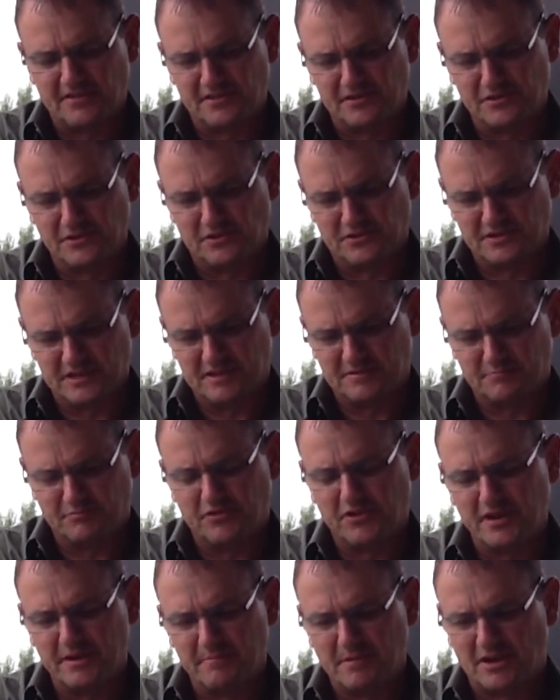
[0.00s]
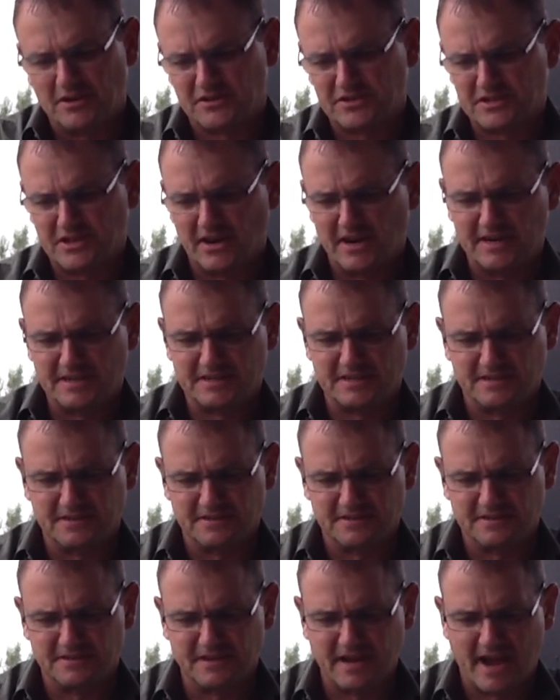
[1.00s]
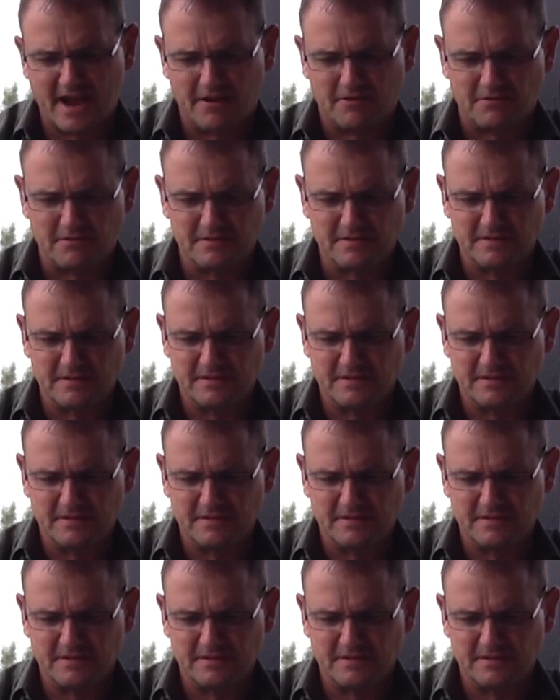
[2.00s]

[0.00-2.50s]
the knot is pretty much tightened now.